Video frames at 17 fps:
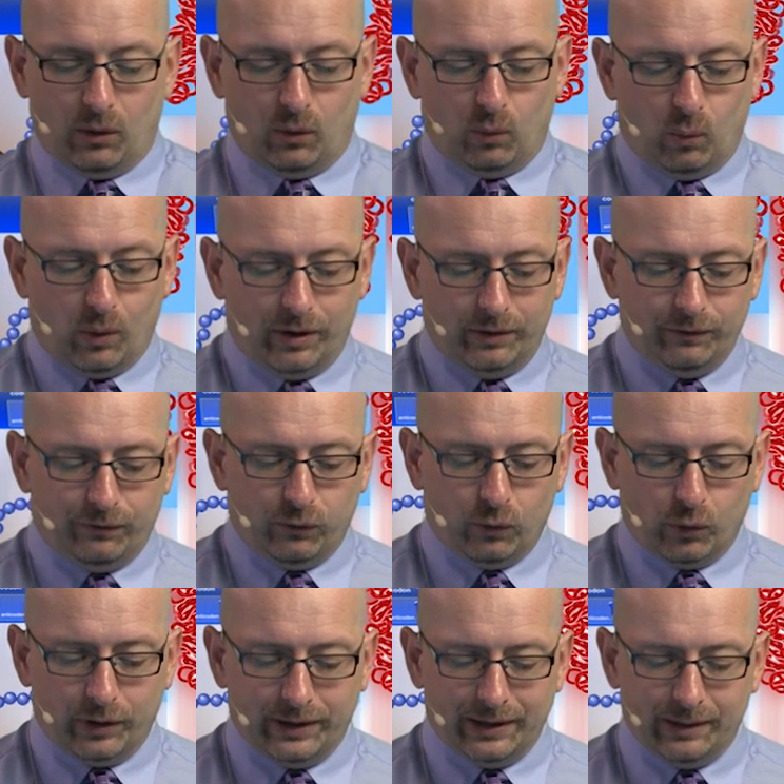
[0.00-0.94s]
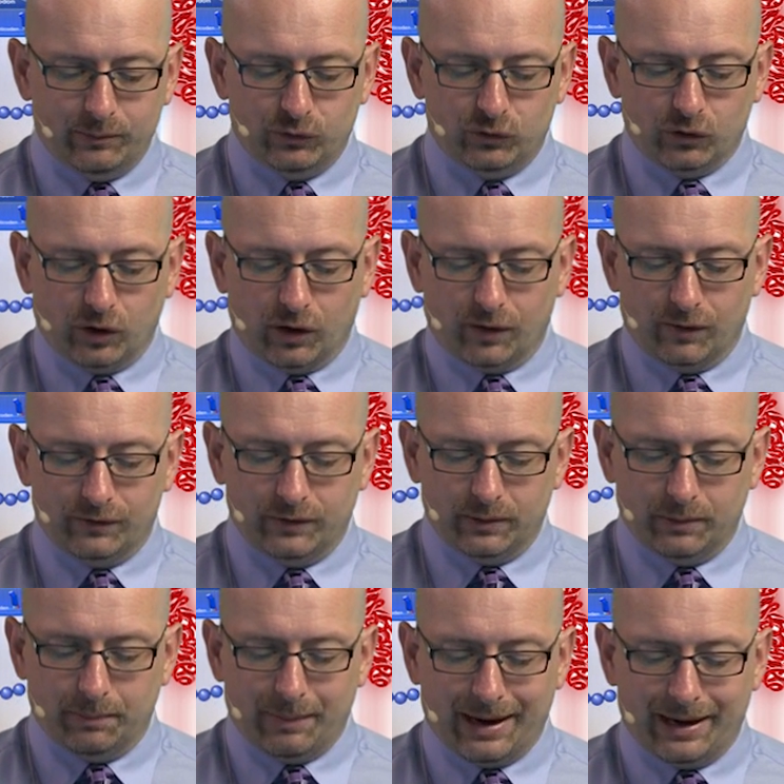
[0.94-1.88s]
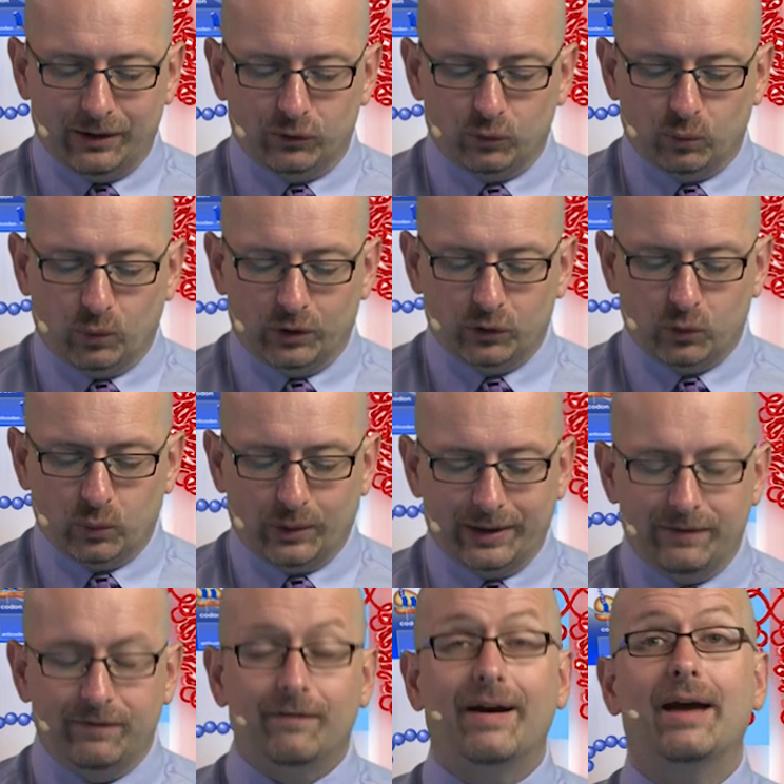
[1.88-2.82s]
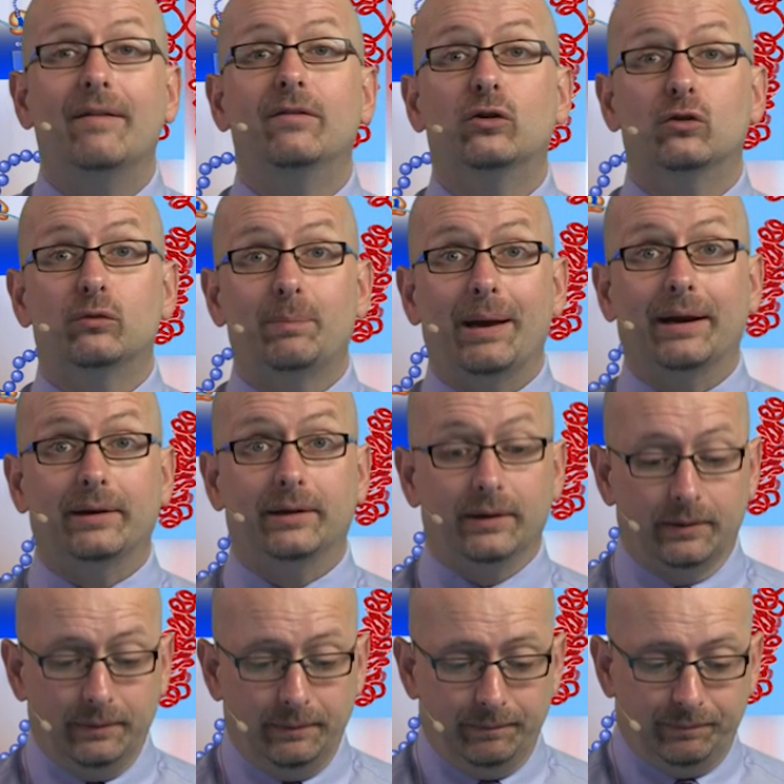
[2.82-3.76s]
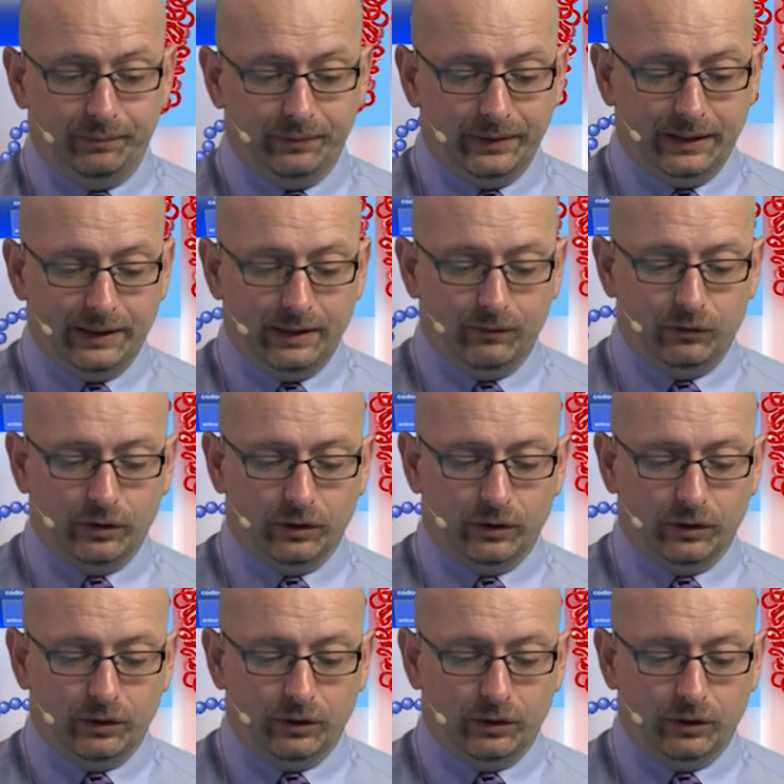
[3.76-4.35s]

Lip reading: 140 observed minus 125 expected gives